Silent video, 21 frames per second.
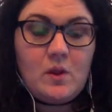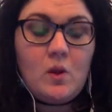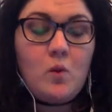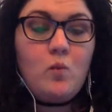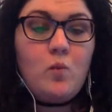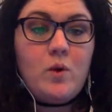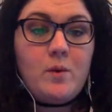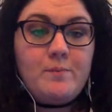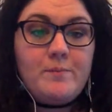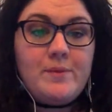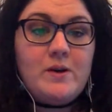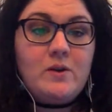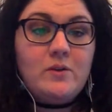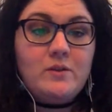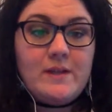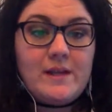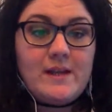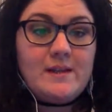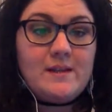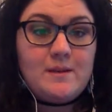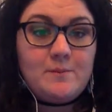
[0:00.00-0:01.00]
We're
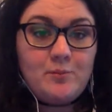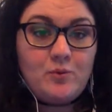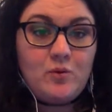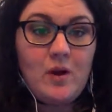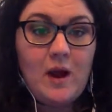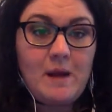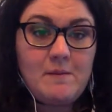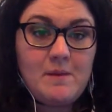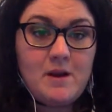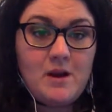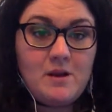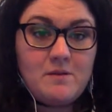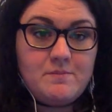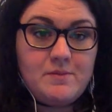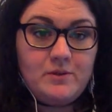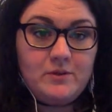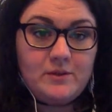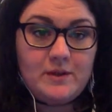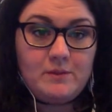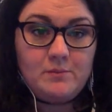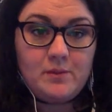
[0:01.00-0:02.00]
building the primary
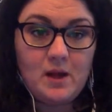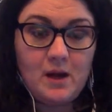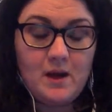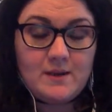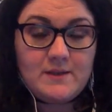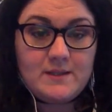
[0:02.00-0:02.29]
building block